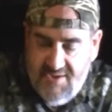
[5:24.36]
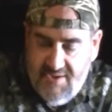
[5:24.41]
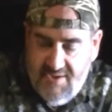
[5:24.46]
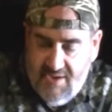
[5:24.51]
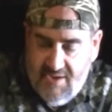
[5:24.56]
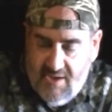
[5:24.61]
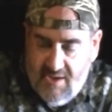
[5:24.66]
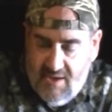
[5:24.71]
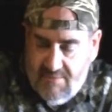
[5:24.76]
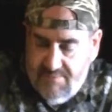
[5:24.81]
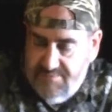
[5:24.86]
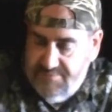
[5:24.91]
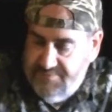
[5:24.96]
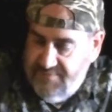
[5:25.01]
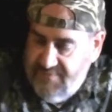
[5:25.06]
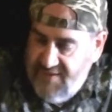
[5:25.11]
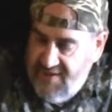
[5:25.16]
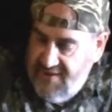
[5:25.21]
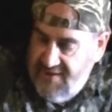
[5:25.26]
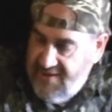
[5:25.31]

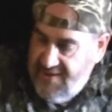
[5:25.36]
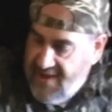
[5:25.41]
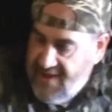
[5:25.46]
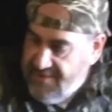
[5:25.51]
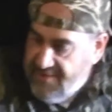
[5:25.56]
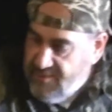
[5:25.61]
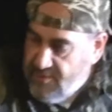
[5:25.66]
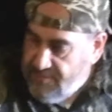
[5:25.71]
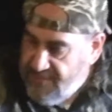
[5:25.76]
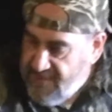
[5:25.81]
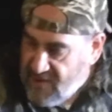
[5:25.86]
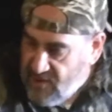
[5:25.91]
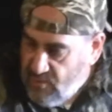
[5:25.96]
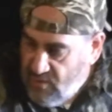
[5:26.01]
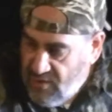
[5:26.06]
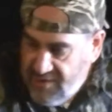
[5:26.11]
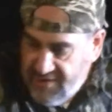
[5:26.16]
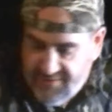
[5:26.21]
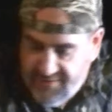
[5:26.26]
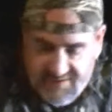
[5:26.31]
And your big
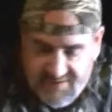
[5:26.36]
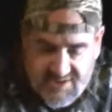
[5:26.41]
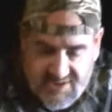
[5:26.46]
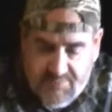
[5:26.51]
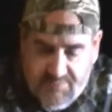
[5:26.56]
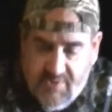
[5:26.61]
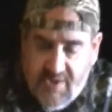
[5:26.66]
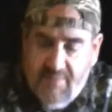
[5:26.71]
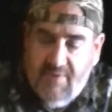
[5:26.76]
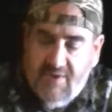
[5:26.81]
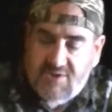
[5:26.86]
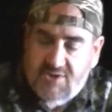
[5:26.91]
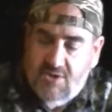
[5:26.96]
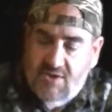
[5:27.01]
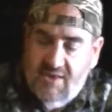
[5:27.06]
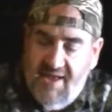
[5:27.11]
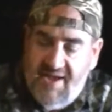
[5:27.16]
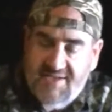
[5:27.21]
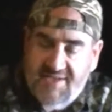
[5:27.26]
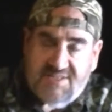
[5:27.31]
one, this is pretty much
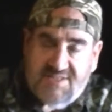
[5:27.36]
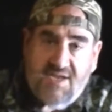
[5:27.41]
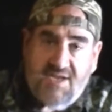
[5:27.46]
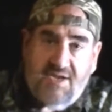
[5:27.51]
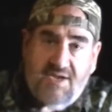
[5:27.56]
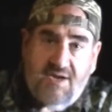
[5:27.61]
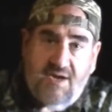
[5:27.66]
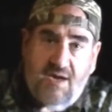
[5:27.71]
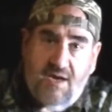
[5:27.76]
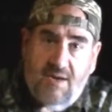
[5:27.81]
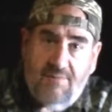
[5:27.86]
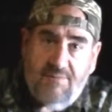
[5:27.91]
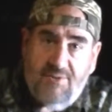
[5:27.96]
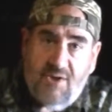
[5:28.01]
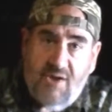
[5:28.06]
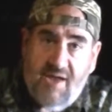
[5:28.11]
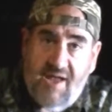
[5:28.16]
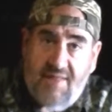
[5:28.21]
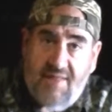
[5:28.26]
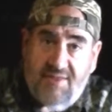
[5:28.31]
classic. You
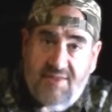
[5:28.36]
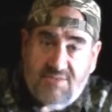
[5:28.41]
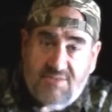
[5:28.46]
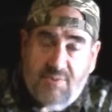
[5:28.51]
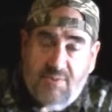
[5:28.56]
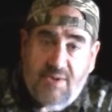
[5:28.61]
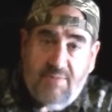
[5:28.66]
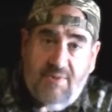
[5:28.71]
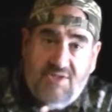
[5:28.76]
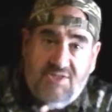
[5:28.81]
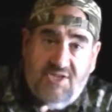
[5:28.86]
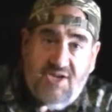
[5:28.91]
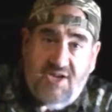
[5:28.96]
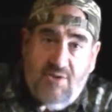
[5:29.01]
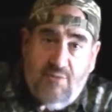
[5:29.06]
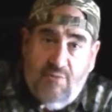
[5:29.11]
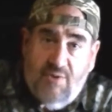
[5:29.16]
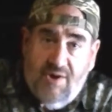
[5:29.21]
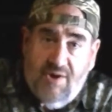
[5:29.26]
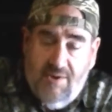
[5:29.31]
can get these pretty much
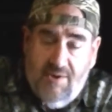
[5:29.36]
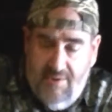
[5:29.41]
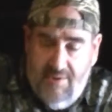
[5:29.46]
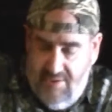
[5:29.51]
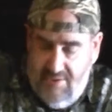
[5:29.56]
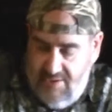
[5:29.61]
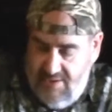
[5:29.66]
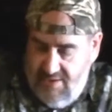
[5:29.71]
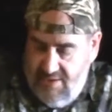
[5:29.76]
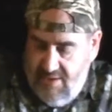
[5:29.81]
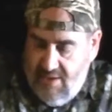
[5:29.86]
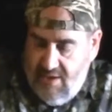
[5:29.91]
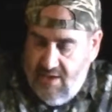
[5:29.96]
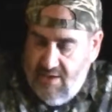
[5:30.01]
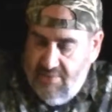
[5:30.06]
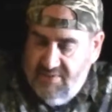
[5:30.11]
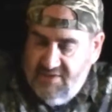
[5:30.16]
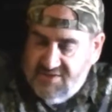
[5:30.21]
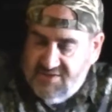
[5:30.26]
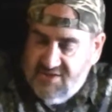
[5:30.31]
anywhere.
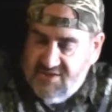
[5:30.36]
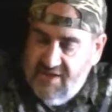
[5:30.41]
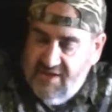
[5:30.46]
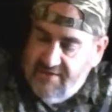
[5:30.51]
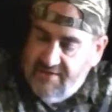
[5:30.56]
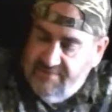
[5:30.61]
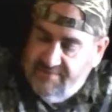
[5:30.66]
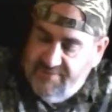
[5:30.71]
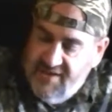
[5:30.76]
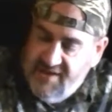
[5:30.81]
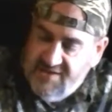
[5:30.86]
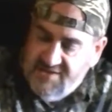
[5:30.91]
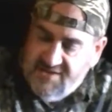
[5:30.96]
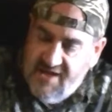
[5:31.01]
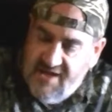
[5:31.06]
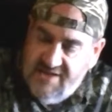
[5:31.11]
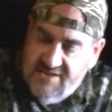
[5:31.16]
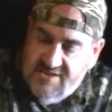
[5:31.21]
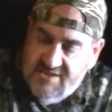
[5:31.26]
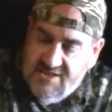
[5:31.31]
These
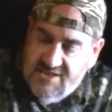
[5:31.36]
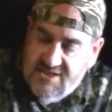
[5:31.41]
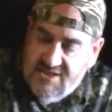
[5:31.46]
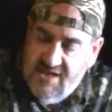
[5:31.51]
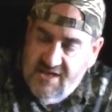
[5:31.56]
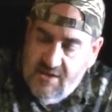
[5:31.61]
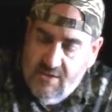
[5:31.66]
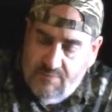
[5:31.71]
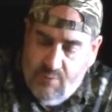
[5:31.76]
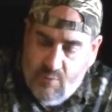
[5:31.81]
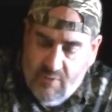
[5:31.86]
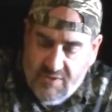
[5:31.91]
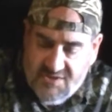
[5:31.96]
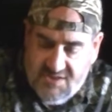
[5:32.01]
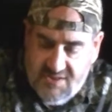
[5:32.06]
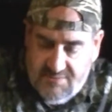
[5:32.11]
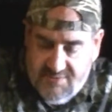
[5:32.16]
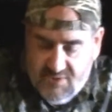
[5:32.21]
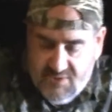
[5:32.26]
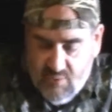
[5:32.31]
days, this single port
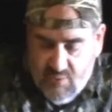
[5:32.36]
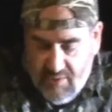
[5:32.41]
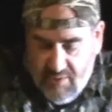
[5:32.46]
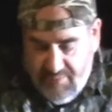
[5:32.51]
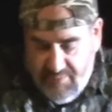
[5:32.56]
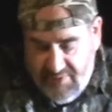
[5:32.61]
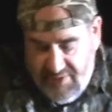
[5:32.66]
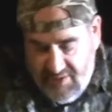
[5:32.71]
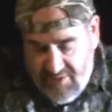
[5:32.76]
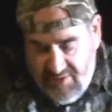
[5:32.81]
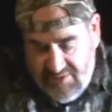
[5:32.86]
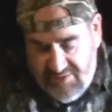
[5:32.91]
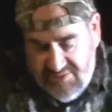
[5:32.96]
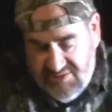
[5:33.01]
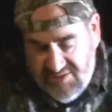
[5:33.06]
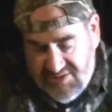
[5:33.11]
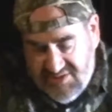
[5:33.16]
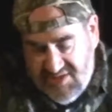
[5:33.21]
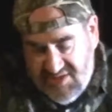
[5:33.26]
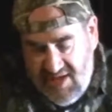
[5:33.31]
seems to work pretty good. You
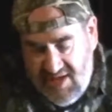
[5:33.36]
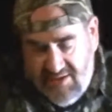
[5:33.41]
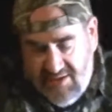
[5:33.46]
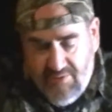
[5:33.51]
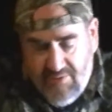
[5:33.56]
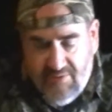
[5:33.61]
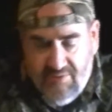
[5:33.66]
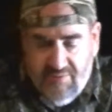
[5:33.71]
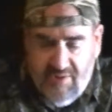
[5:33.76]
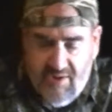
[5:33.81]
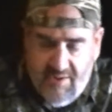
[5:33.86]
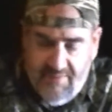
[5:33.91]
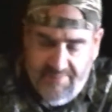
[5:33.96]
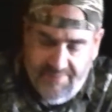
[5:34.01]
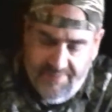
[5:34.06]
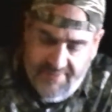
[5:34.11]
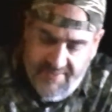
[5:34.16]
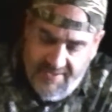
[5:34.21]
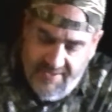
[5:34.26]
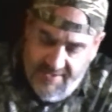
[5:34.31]
just take your
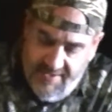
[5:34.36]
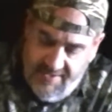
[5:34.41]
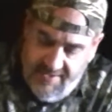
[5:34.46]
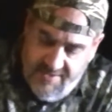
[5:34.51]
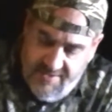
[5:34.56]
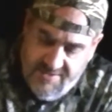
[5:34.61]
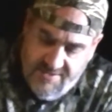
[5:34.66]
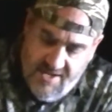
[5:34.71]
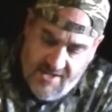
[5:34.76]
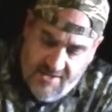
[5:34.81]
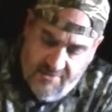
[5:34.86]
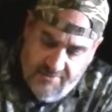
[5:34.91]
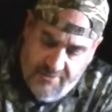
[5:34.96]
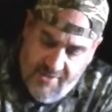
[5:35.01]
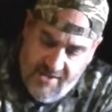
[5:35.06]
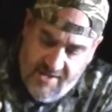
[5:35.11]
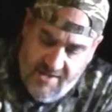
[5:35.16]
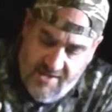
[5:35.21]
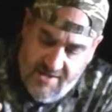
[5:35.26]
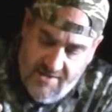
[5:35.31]

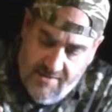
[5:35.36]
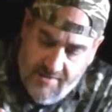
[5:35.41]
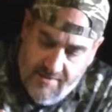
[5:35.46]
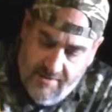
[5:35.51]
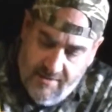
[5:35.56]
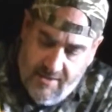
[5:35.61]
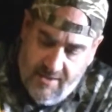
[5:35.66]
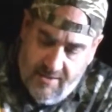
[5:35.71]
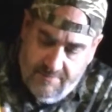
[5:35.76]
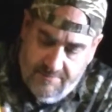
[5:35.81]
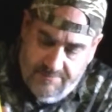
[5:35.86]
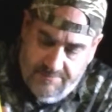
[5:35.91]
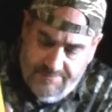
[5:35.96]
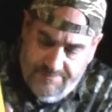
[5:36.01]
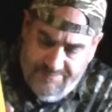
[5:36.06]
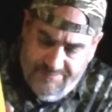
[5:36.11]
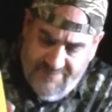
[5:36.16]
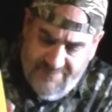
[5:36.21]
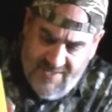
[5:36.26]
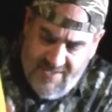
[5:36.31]
thing here,
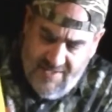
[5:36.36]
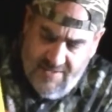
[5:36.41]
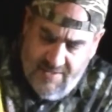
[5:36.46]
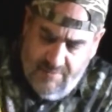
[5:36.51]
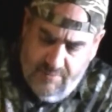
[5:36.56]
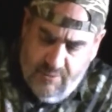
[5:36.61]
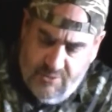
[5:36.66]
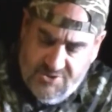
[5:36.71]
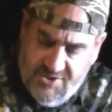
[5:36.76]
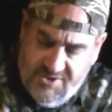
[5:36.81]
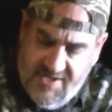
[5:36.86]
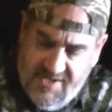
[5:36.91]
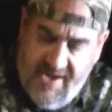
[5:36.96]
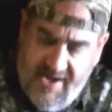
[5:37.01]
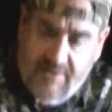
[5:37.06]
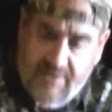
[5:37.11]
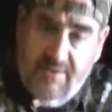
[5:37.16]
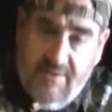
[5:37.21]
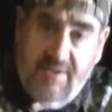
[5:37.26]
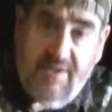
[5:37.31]
push it down.